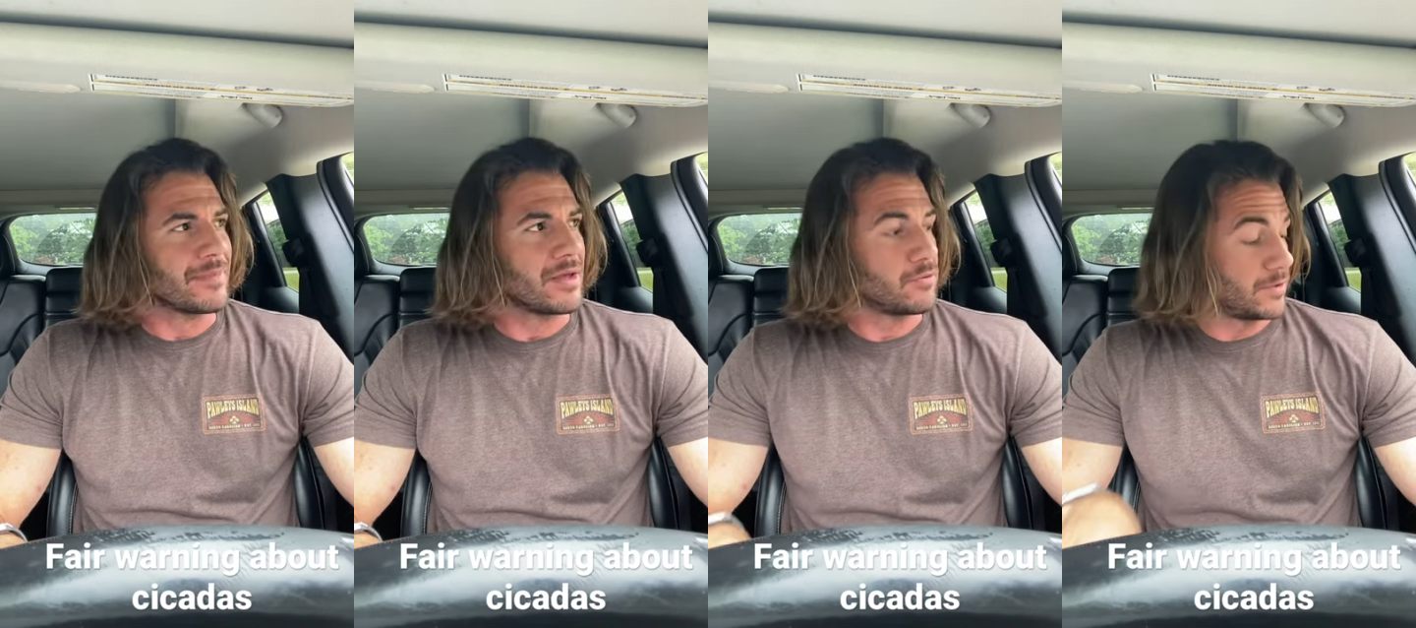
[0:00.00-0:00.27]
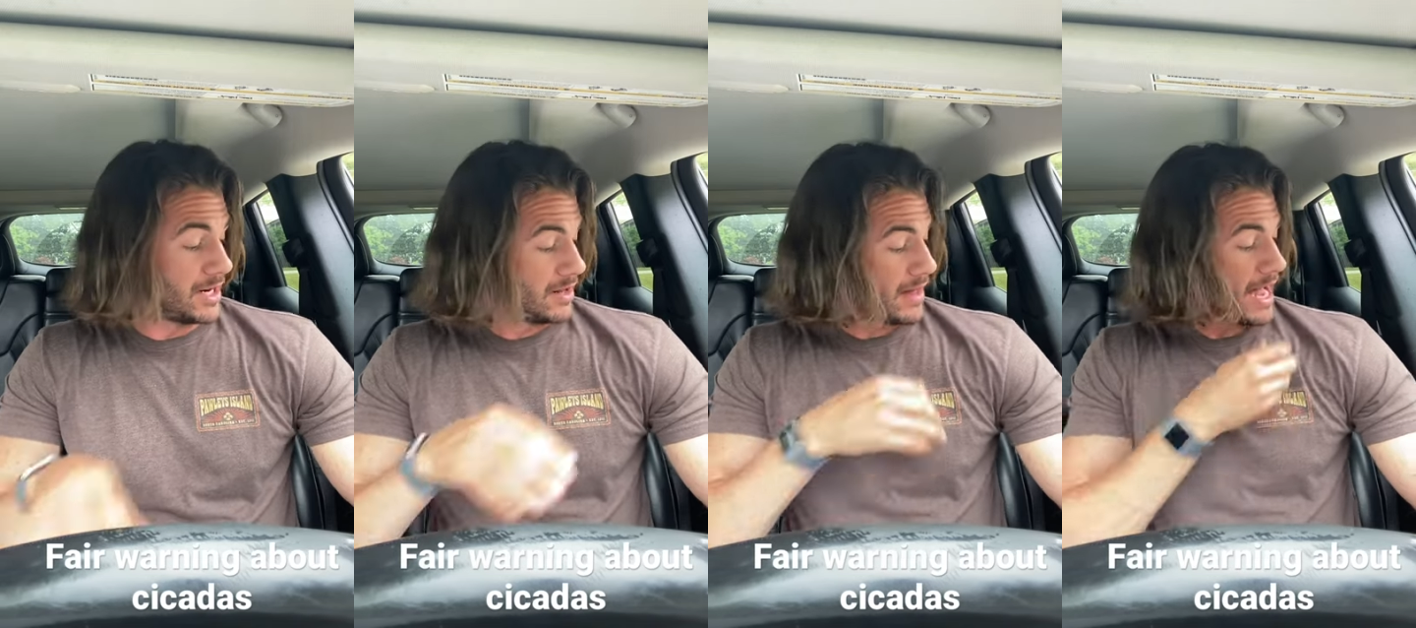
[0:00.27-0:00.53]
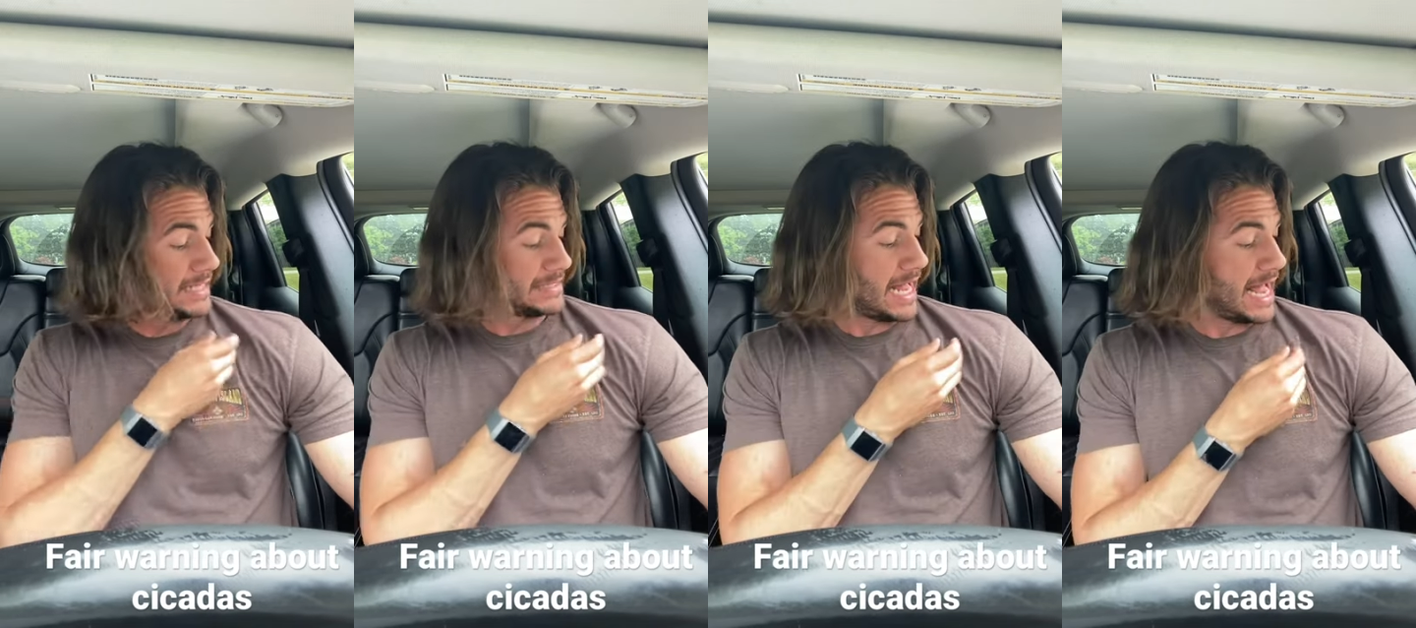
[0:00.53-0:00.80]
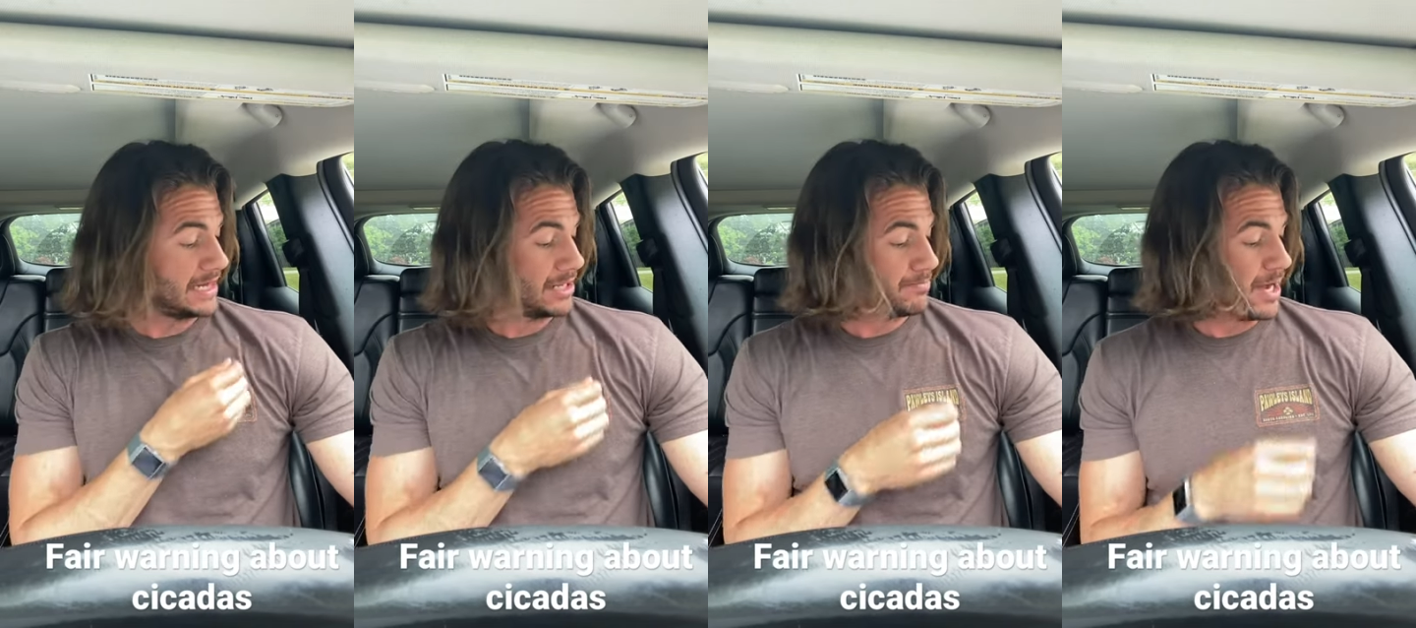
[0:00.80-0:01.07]
realized I
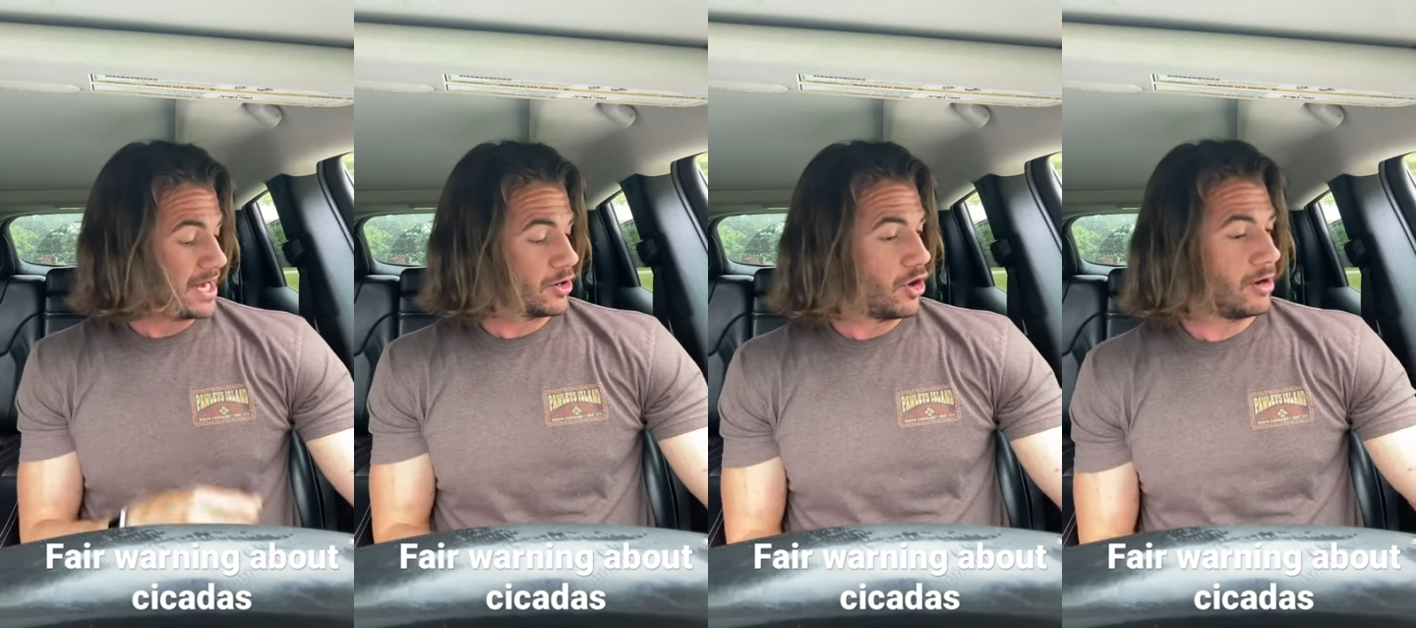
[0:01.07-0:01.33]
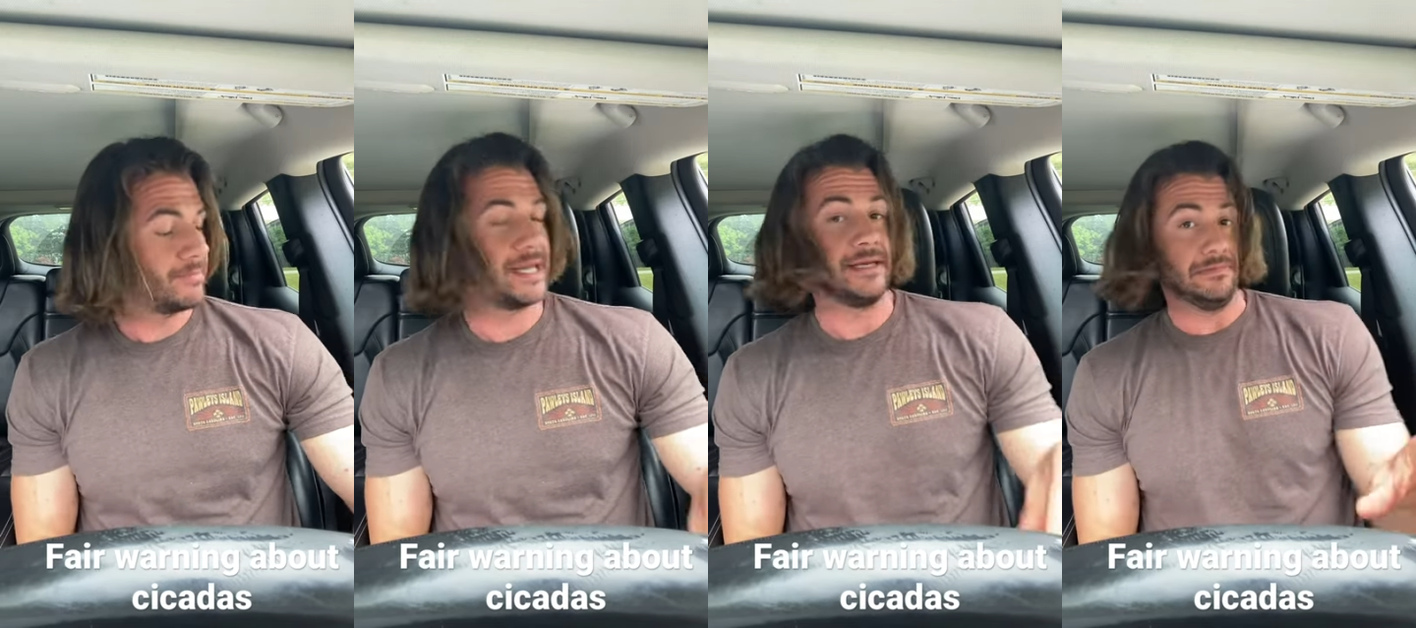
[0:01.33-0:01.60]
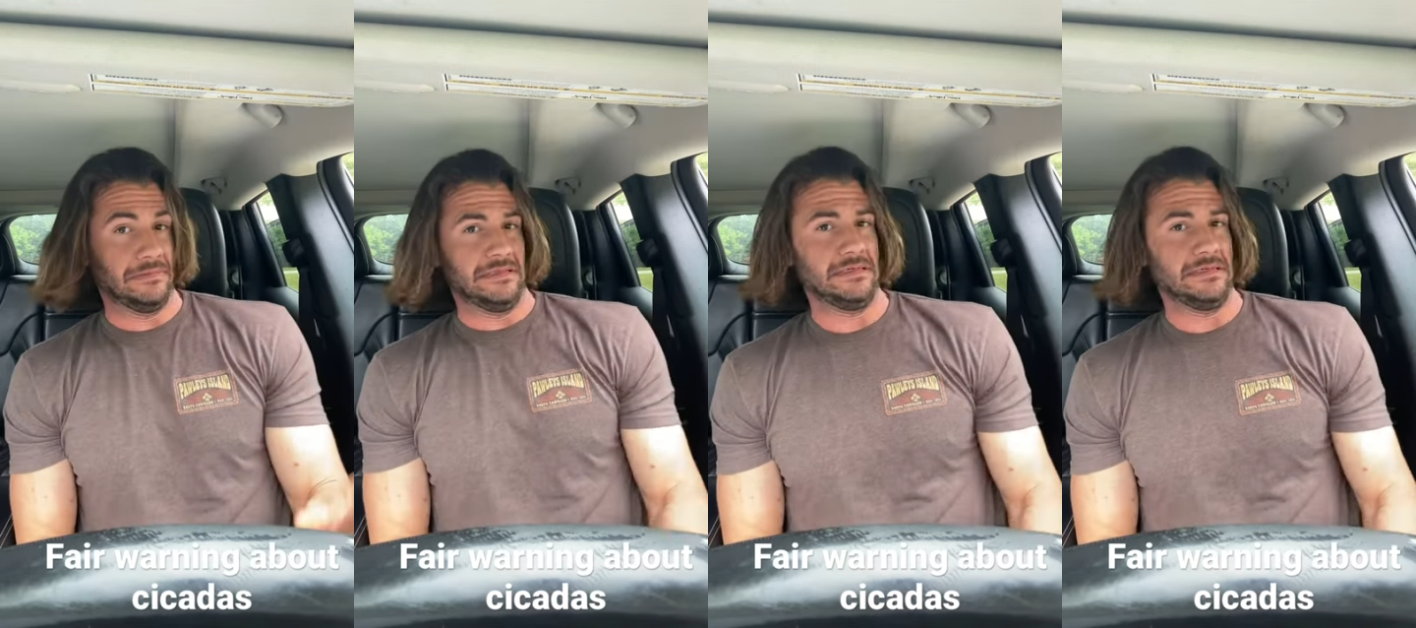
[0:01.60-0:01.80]
had the bug on me.